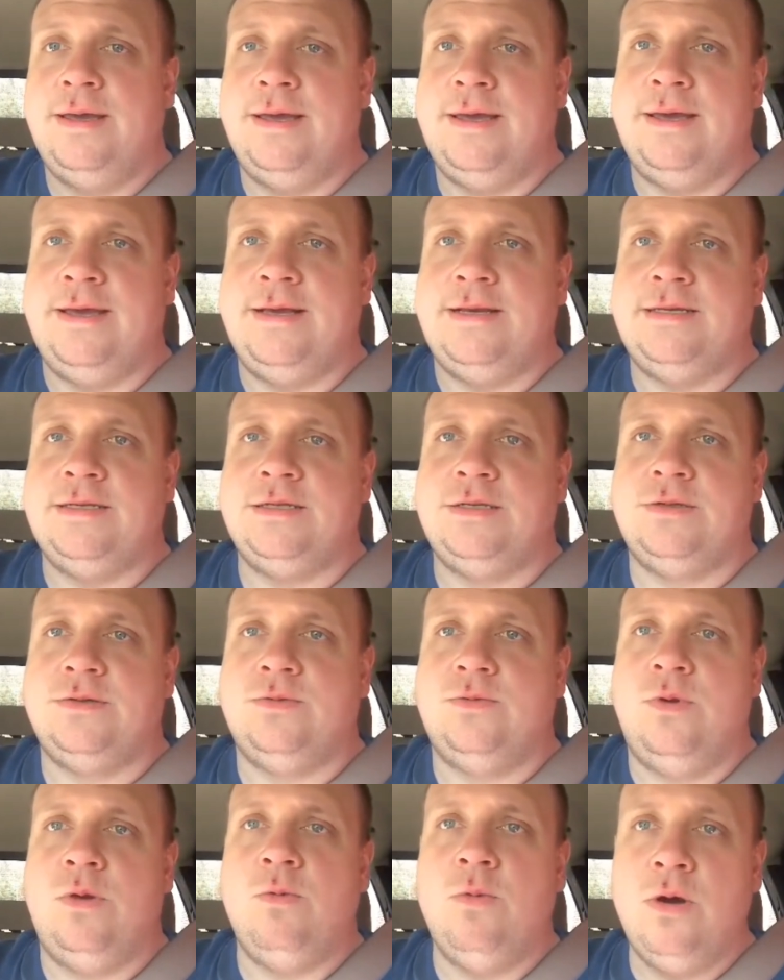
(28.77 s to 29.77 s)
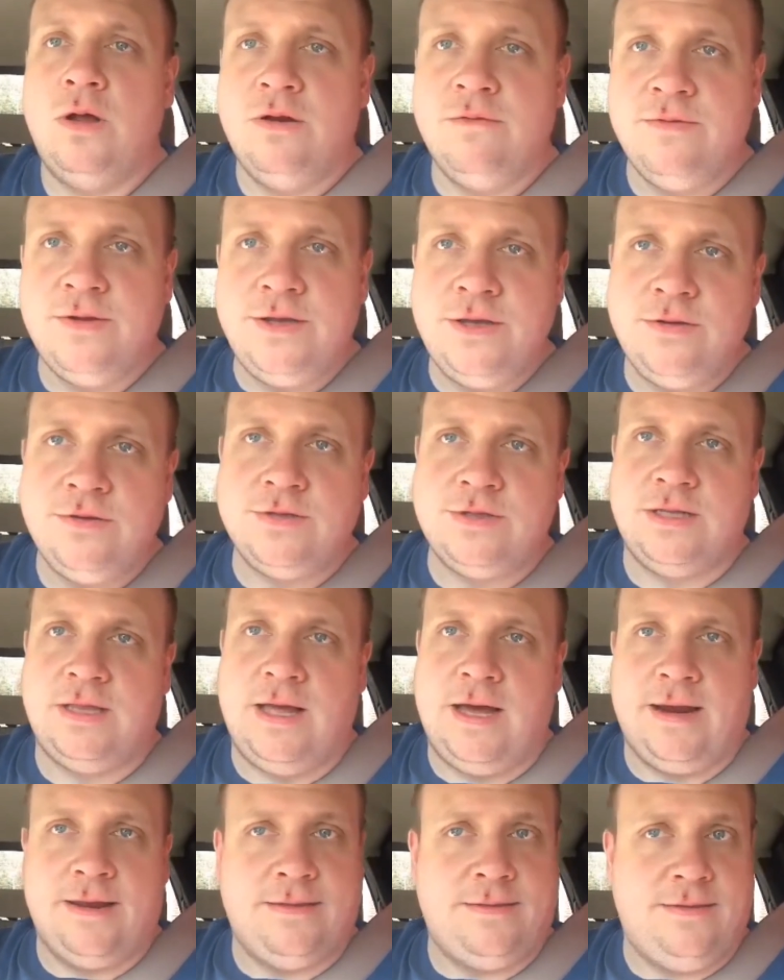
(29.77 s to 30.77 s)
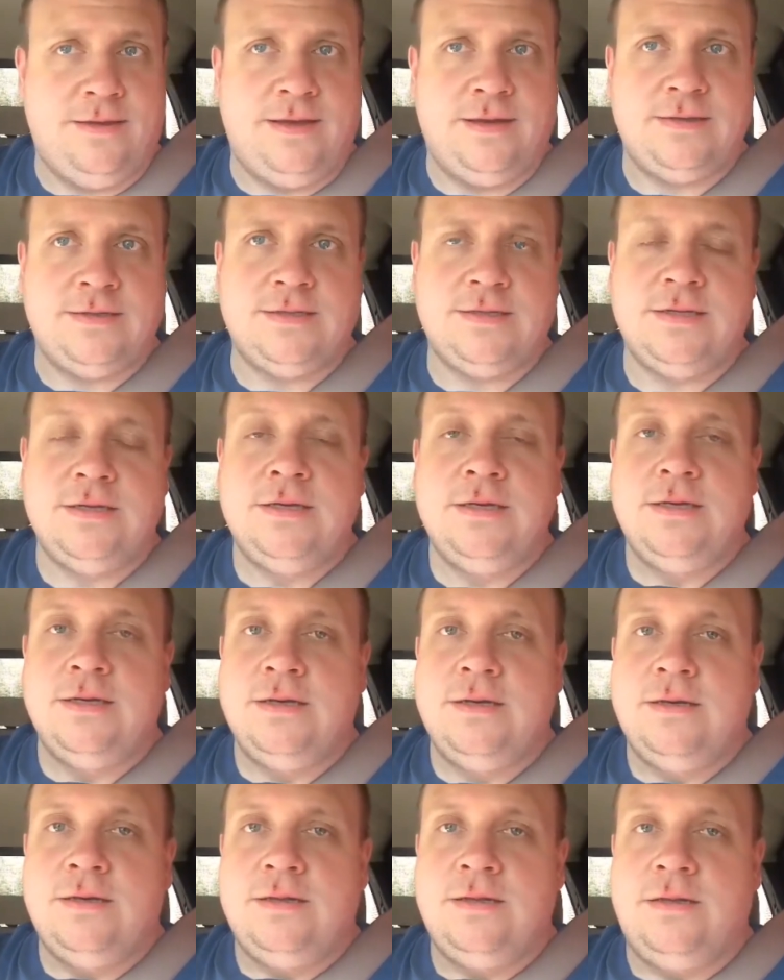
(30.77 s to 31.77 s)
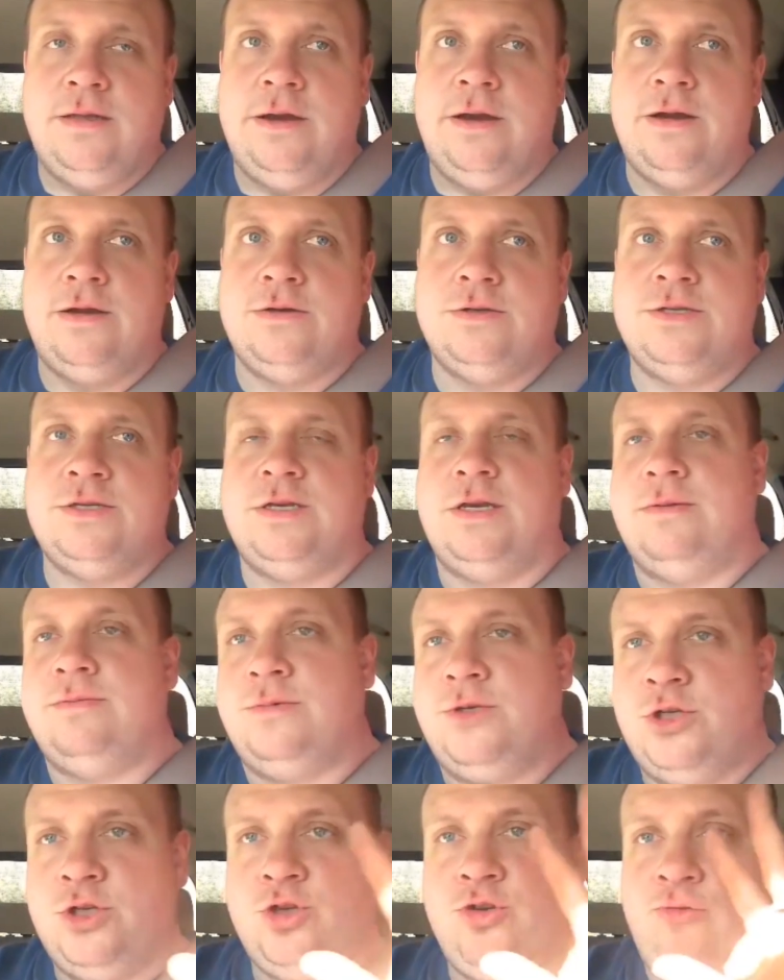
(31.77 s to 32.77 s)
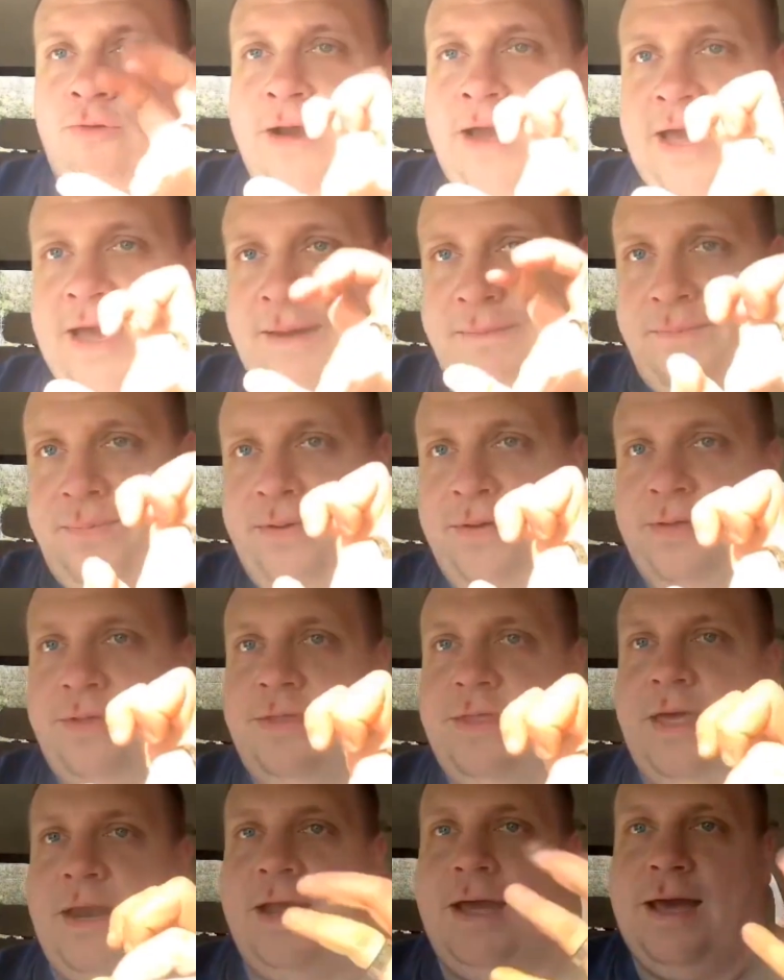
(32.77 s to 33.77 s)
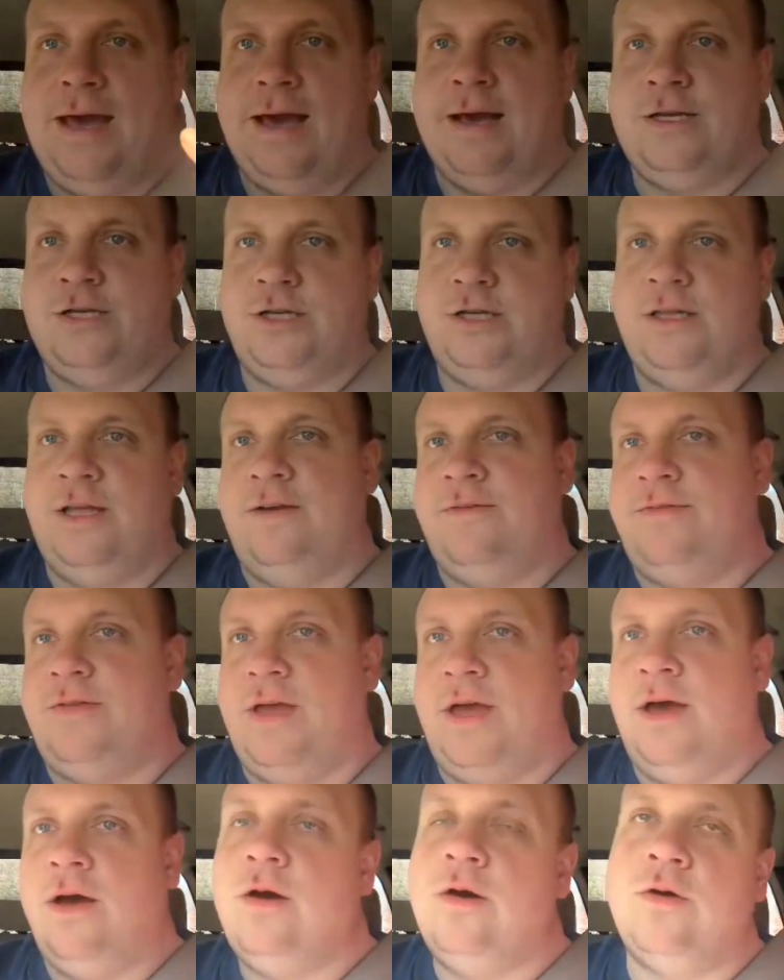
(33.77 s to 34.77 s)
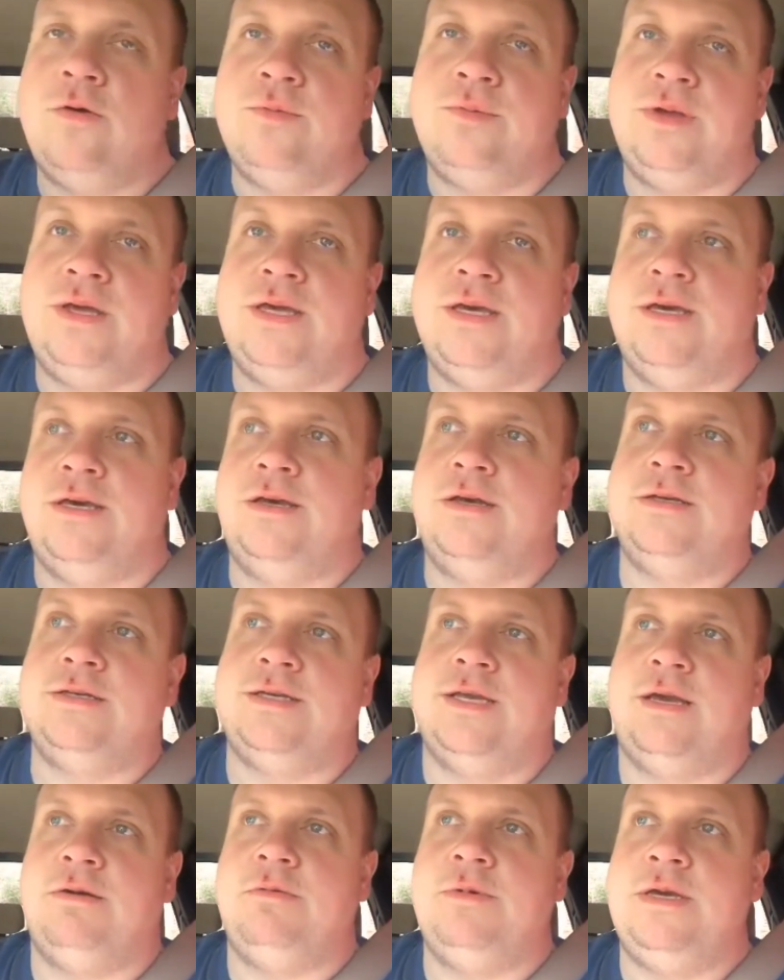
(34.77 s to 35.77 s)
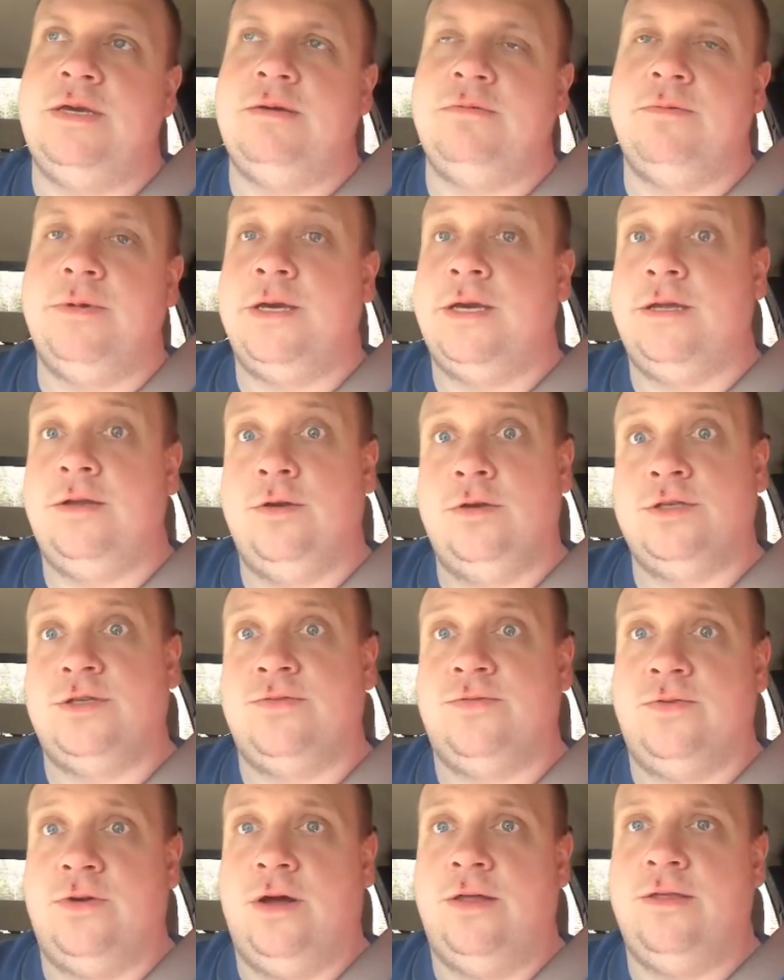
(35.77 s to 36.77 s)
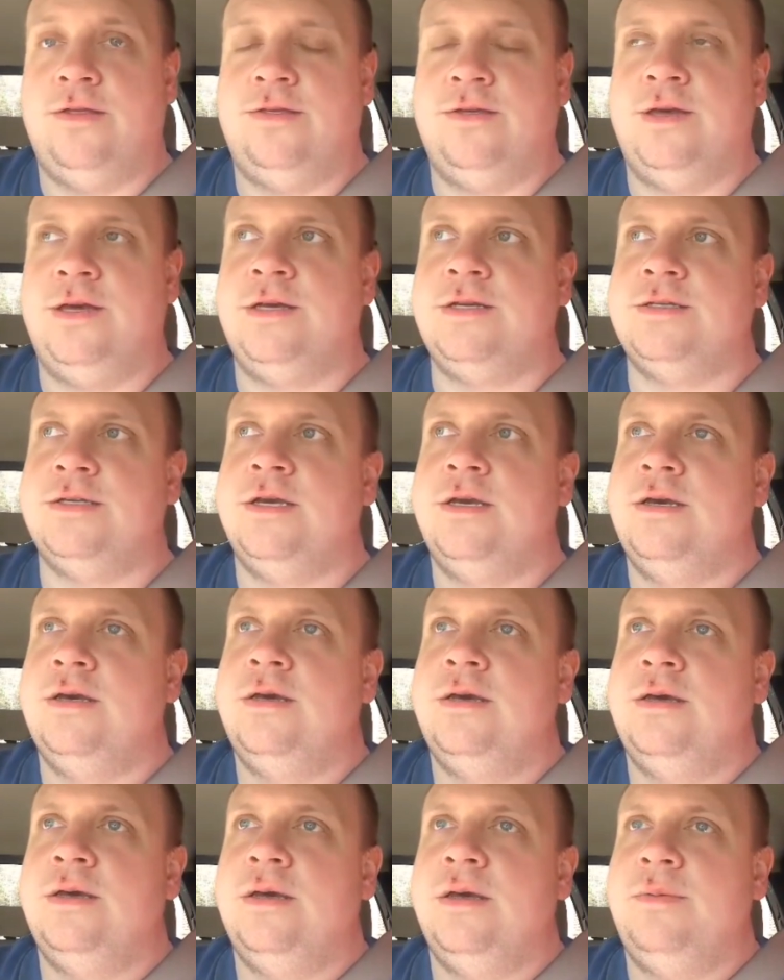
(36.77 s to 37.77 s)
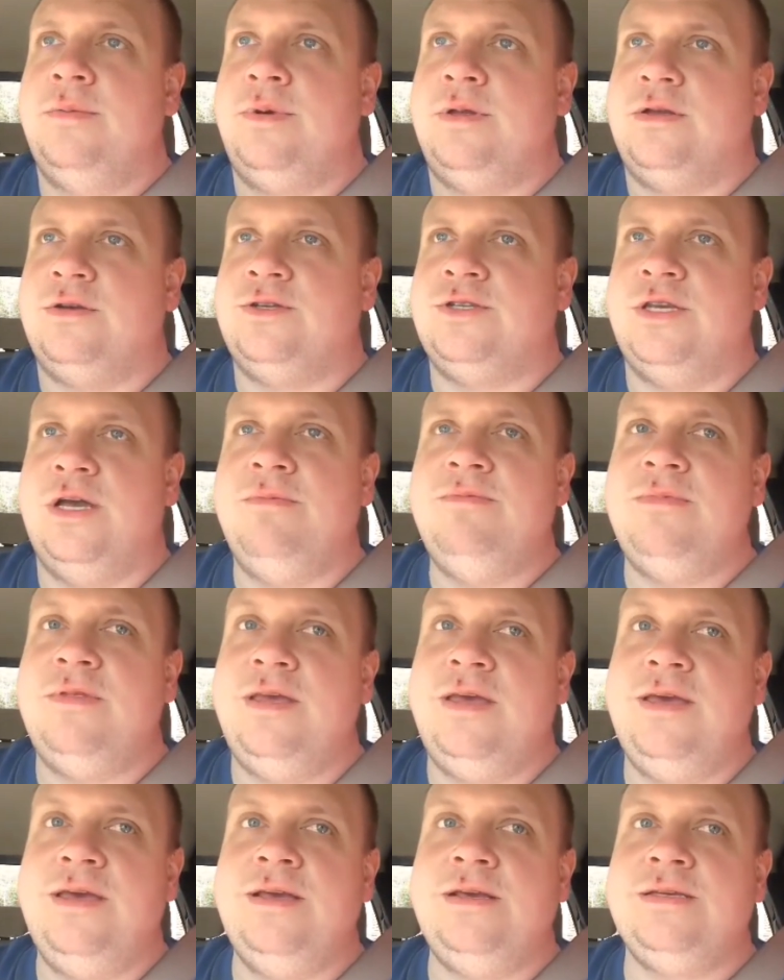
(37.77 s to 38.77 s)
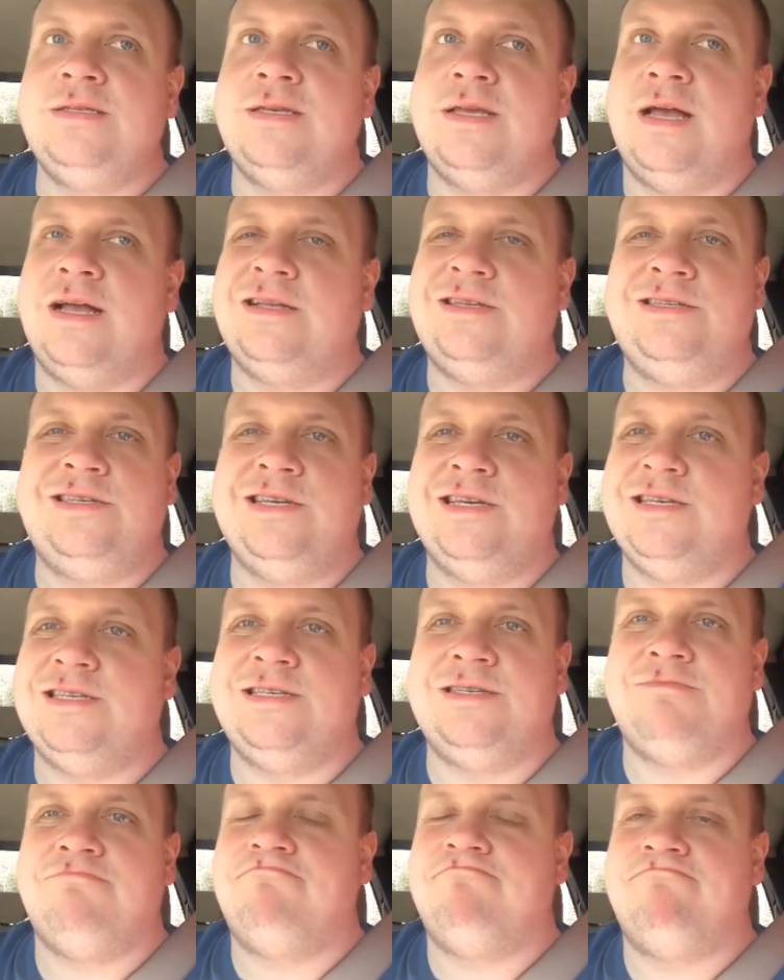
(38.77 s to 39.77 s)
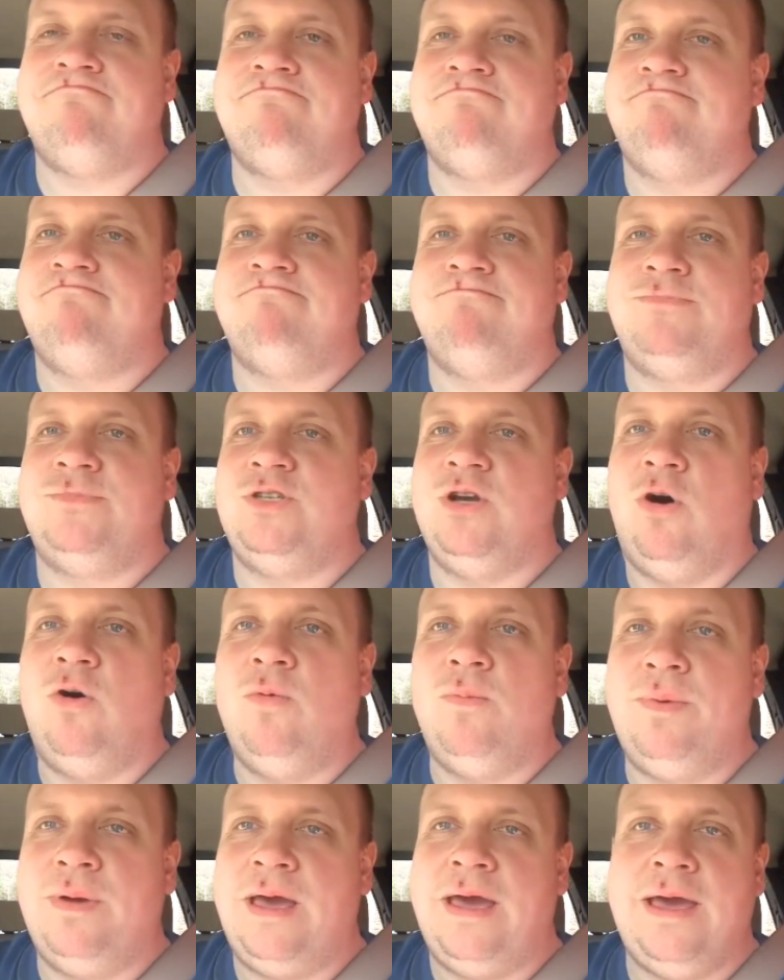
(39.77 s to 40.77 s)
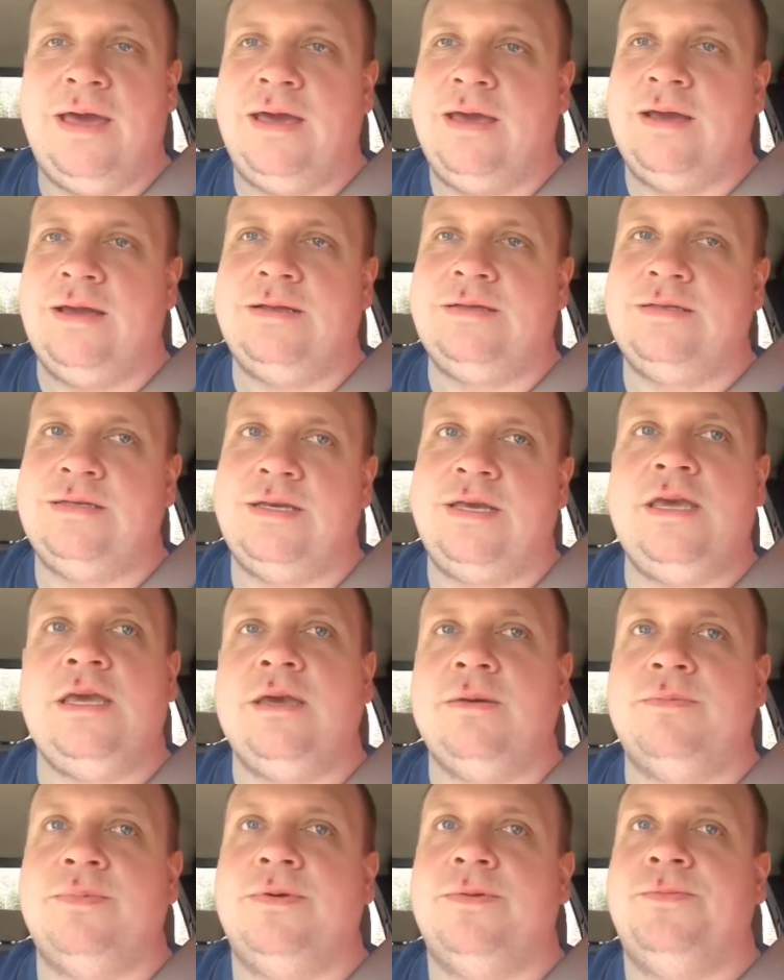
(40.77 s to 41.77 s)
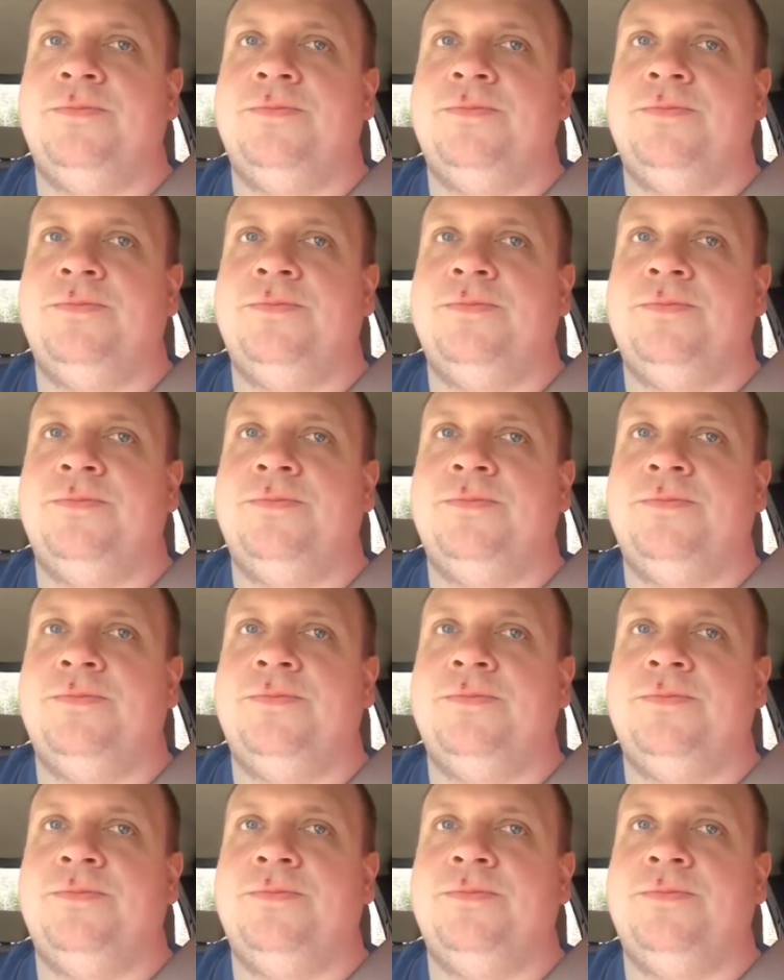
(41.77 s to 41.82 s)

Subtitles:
is we want to reuse a lot of things. There's some scrap that I actually left at home because we can use it for other things. But there's some things that just don't pay to keep.